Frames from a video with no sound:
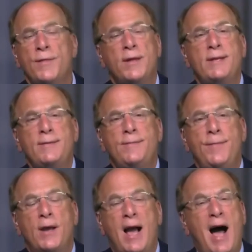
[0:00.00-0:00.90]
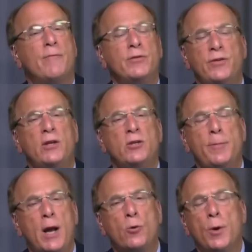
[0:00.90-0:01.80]
the conversation
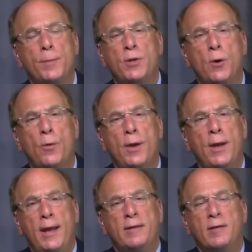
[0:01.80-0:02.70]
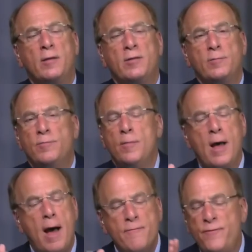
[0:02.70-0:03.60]
about crypto is
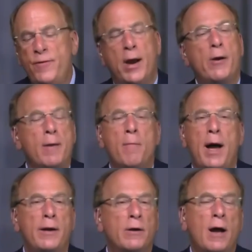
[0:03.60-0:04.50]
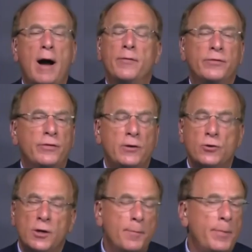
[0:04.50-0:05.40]
a very minor
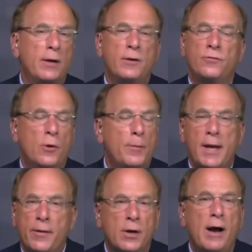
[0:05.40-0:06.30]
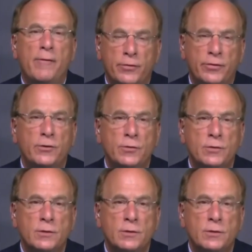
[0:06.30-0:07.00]
conversation compared to so many other conversations.